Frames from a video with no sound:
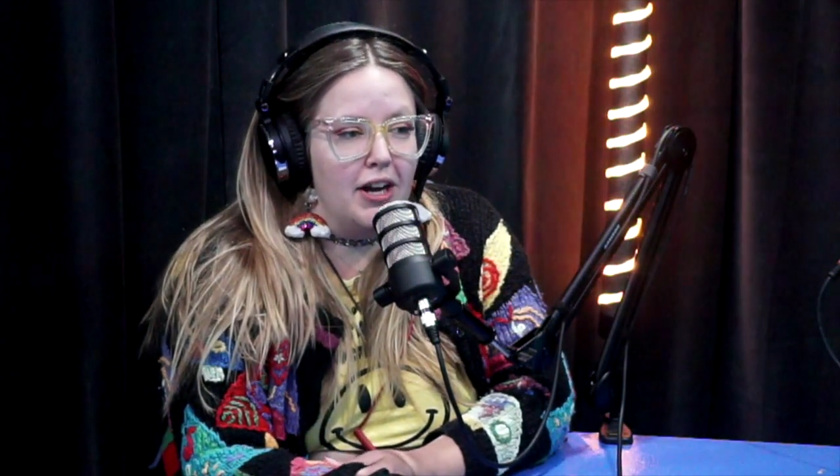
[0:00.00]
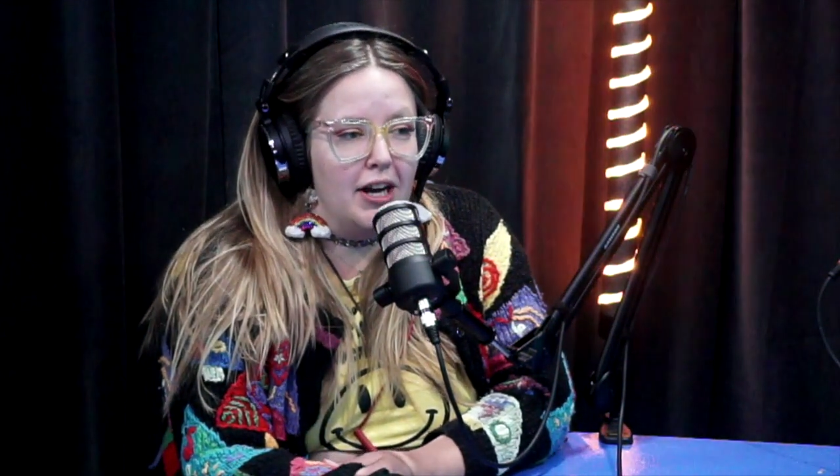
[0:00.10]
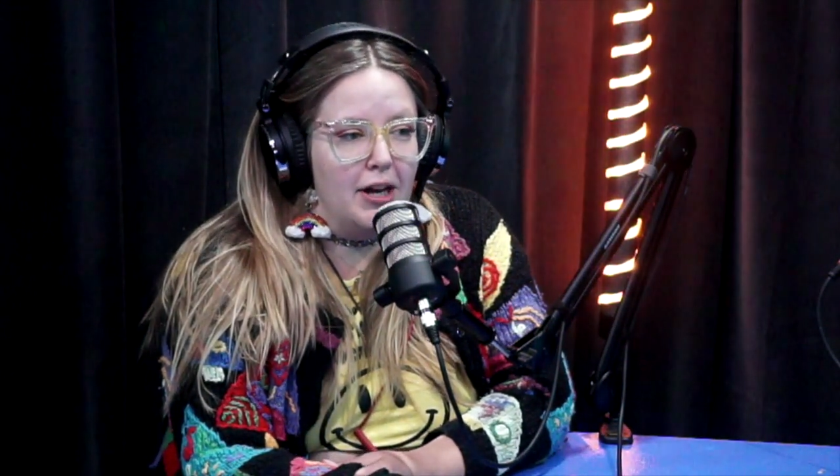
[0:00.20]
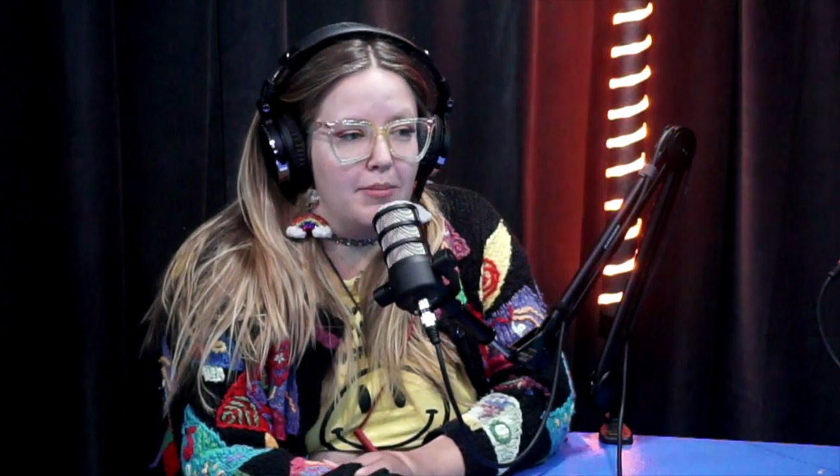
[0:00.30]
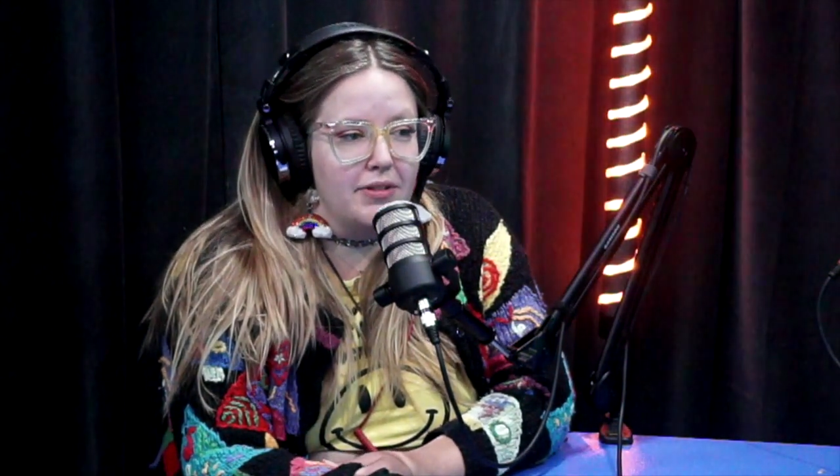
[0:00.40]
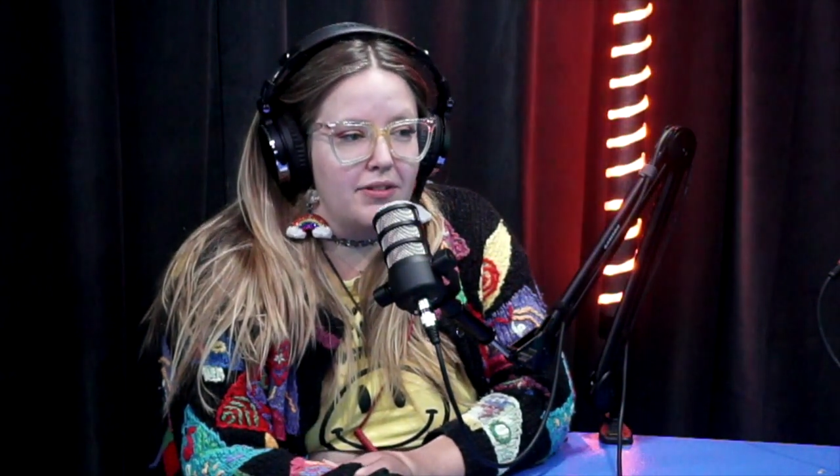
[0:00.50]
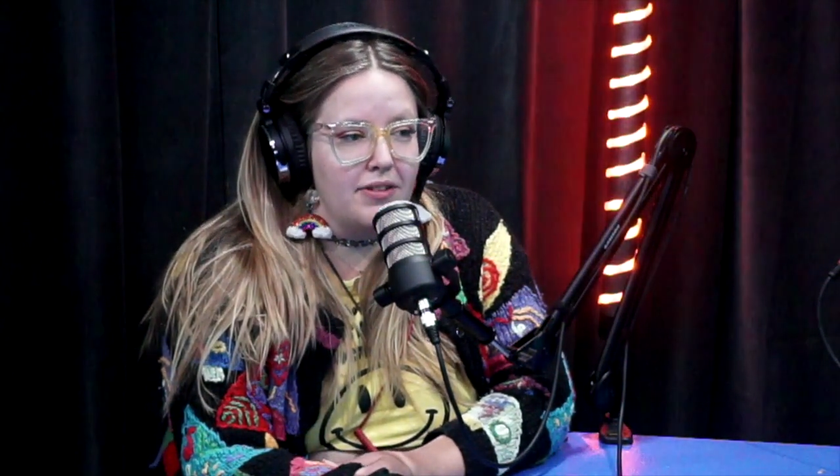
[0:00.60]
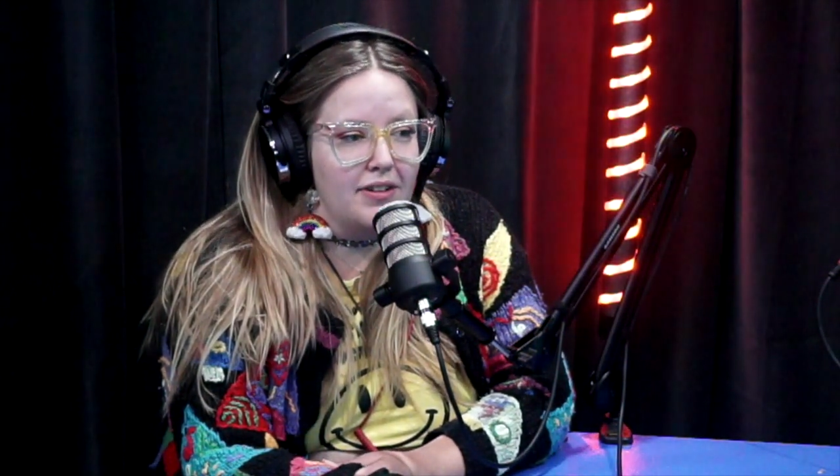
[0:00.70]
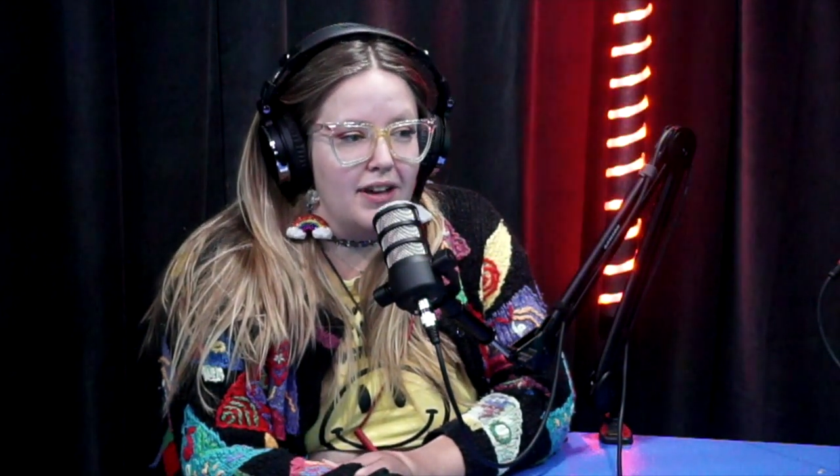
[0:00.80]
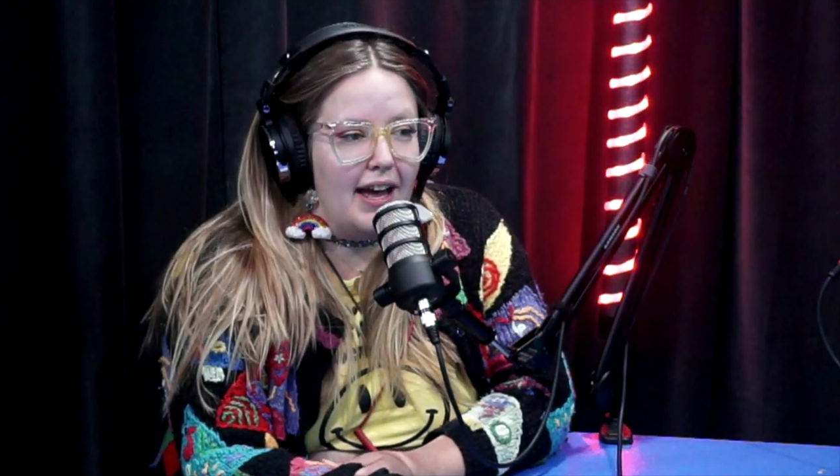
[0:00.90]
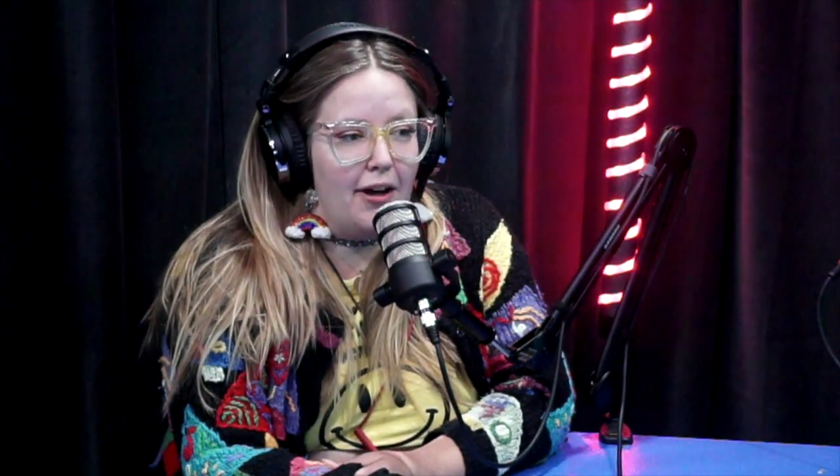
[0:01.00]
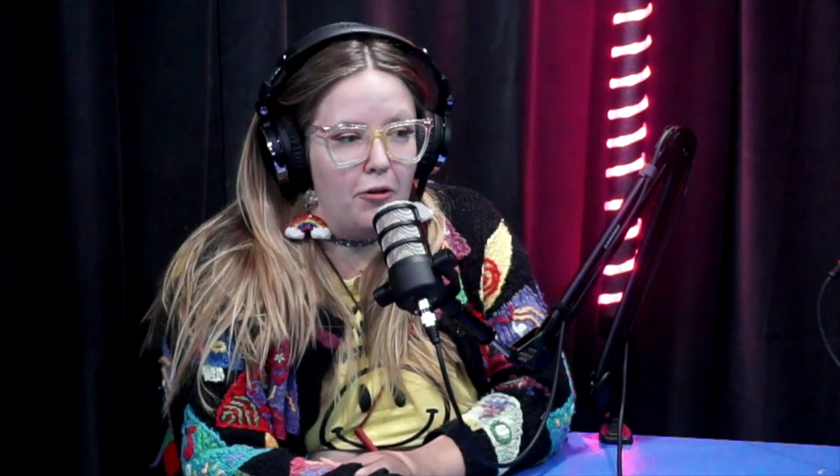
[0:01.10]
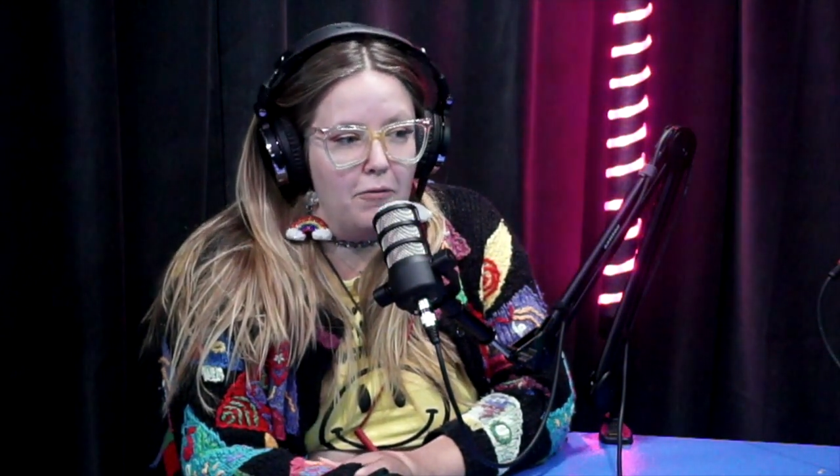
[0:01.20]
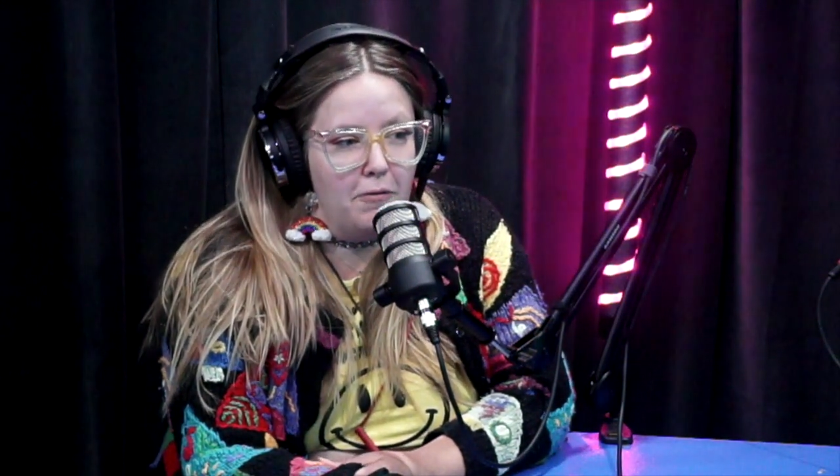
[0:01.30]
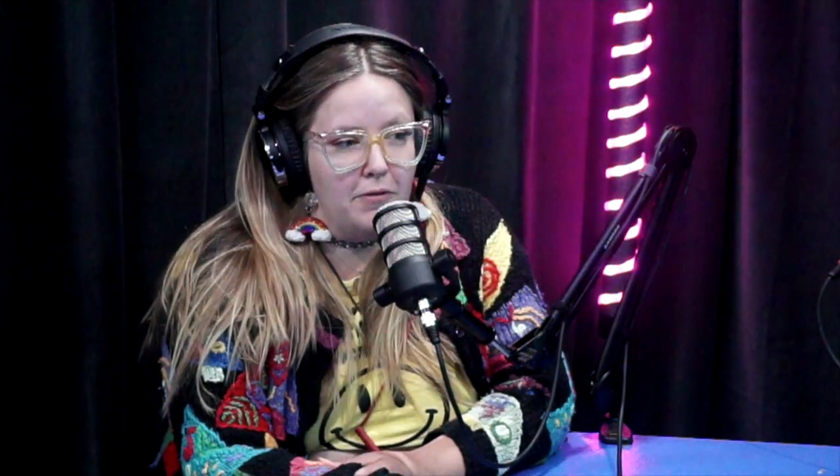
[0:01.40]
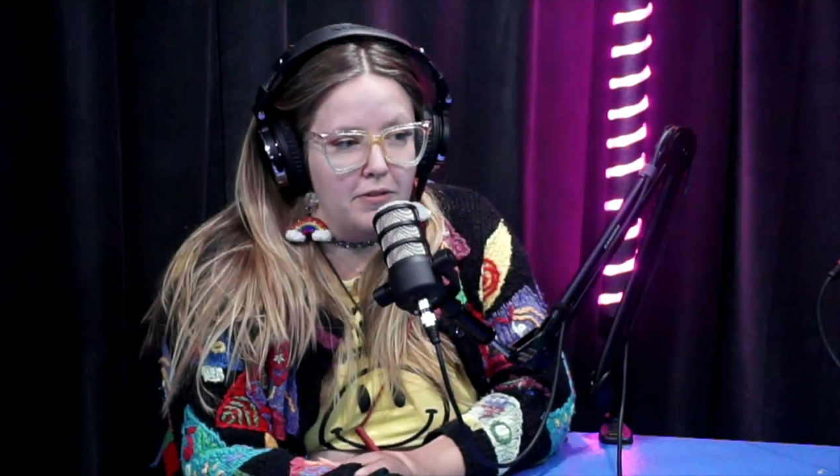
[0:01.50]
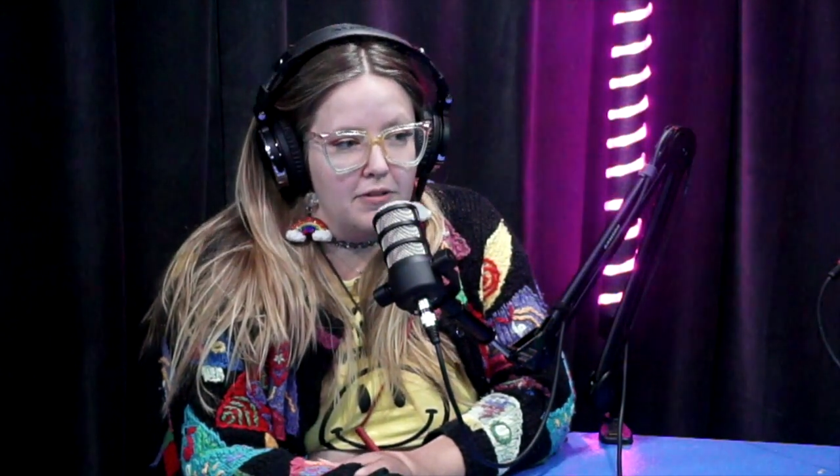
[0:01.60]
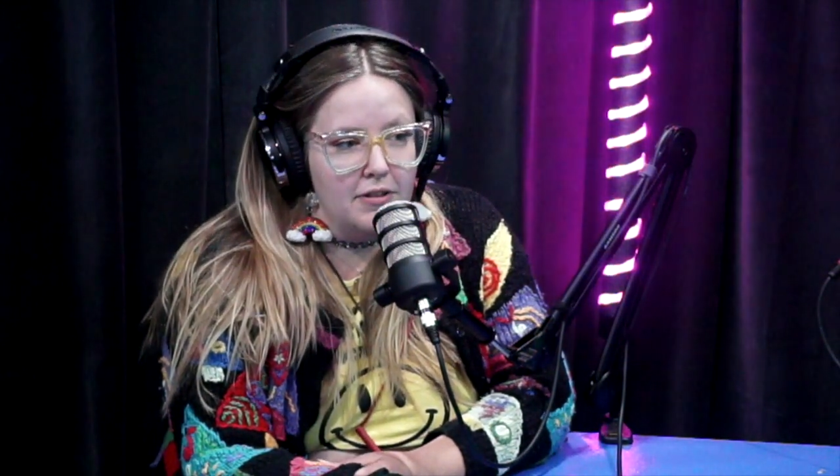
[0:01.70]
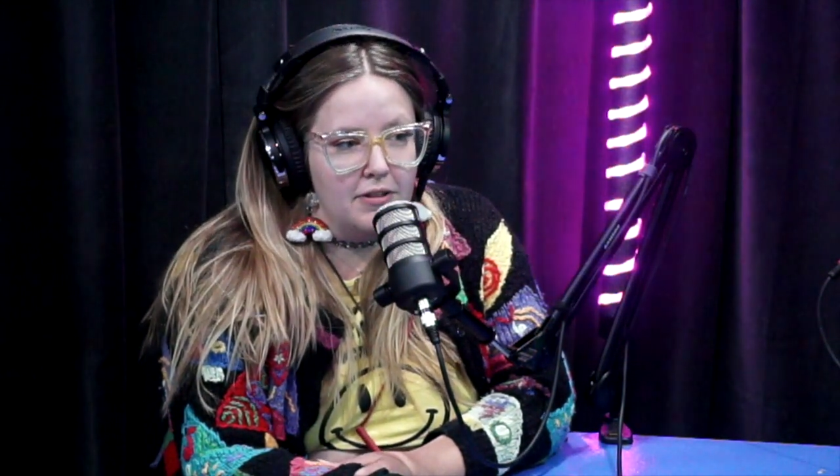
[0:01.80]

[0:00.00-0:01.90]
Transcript: Hobbs elf.